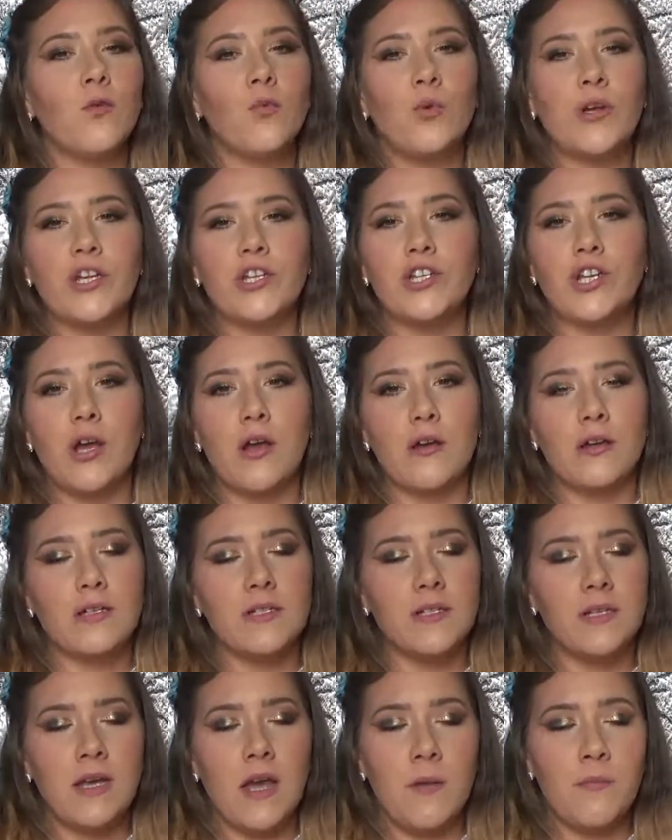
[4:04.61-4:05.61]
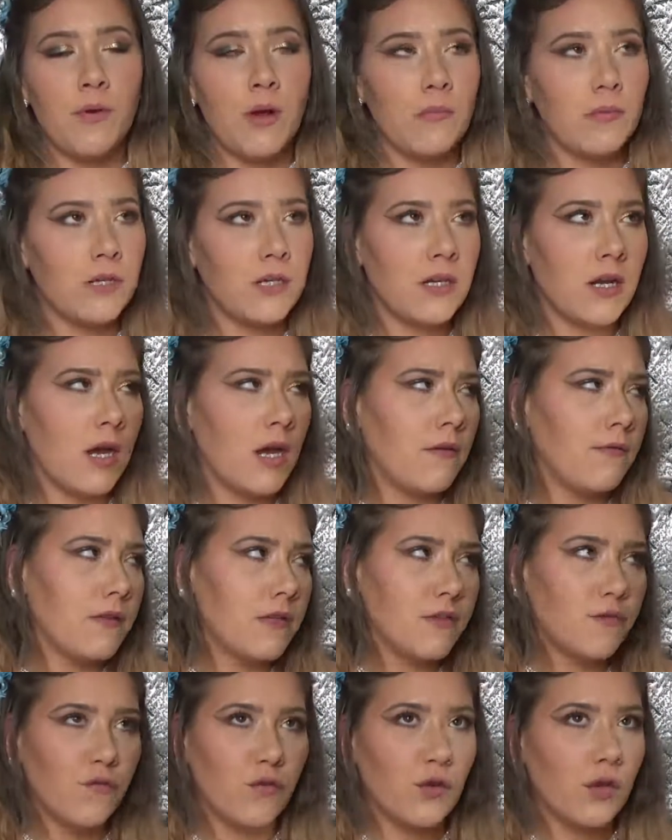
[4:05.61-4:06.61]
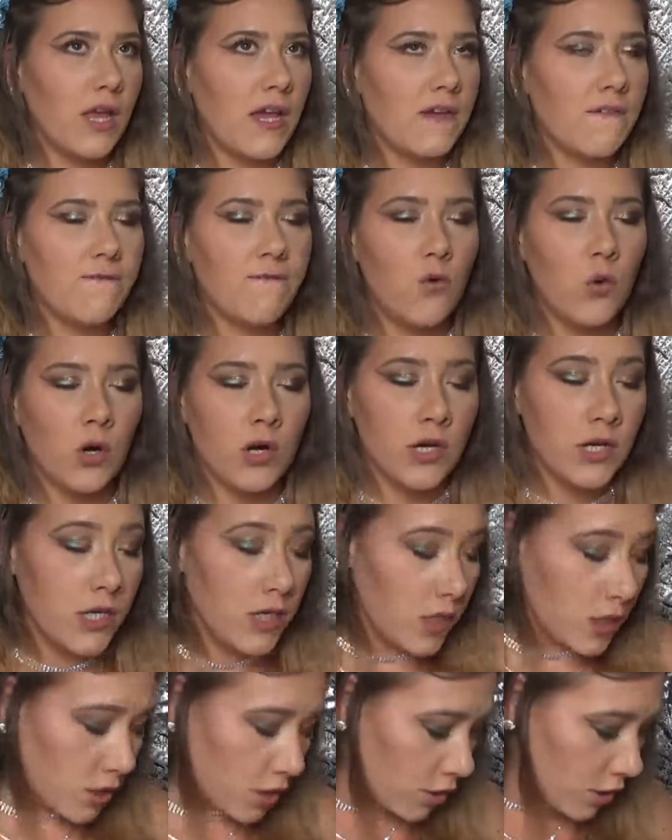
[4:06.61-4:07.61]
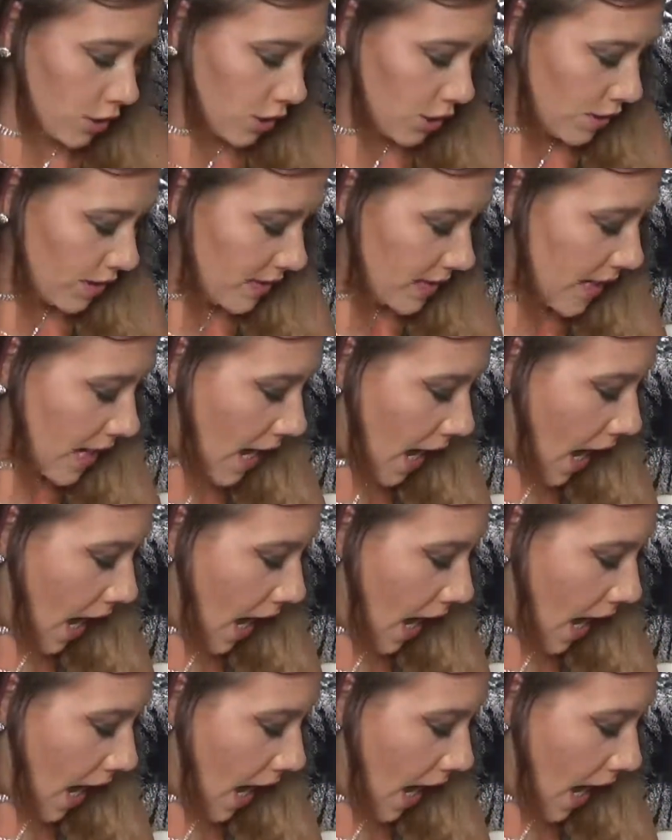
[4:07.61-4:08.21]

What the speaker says: which honestly I'm probably going to have this for like 4 years.